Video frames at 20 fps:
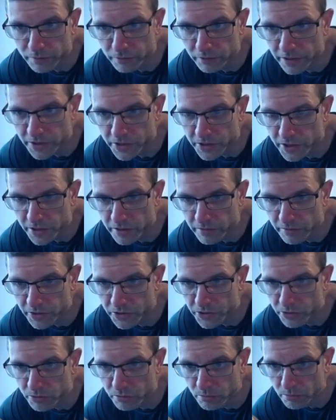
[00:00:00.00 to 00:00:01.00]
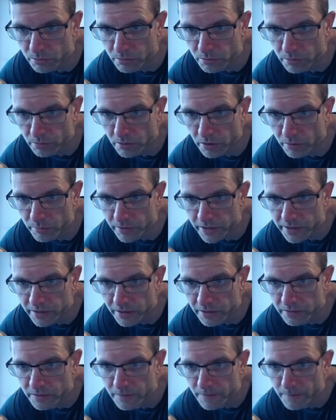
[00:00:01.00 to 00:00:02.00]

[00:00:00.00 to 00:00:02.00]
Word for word: for each individual uh, window.